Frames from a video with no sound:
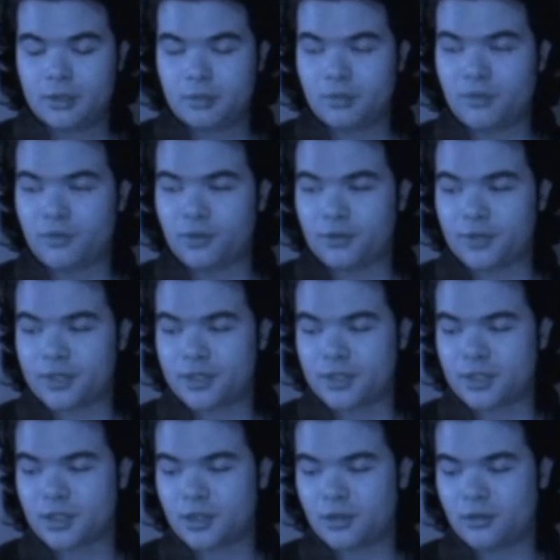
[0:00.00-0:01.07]
But for the rest of the
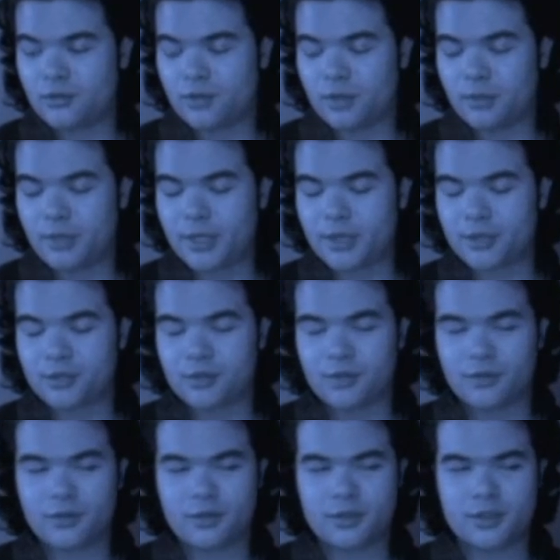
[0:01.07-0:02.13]
song, Follow Me Down to the
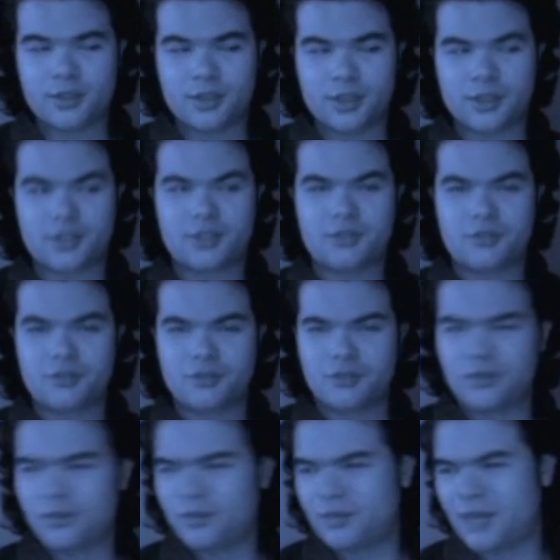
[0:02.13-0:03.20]
River, it's just
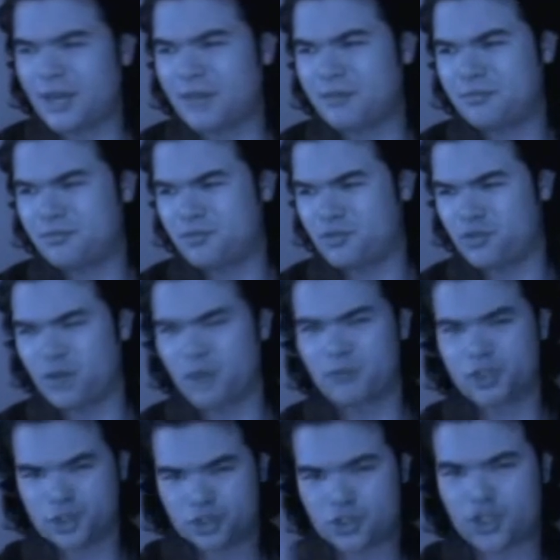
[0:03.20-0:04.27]
that drum
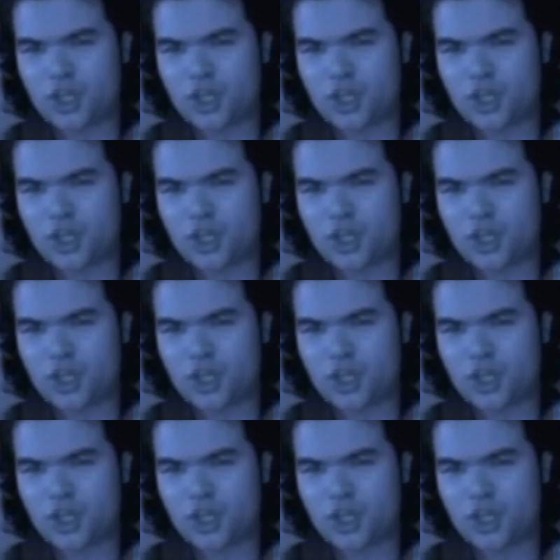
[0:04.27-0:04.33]
just